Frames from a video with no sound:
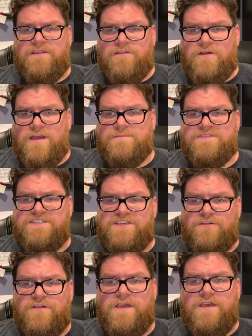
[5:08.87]
Look, I'm
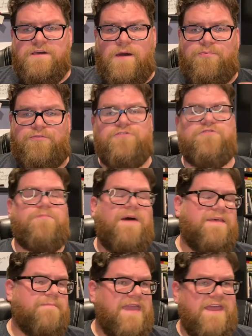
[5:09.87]
still approved
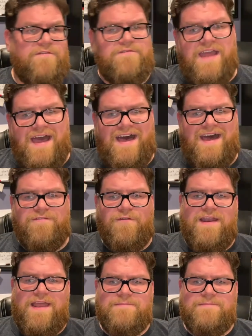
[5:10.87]
by the man of God, right?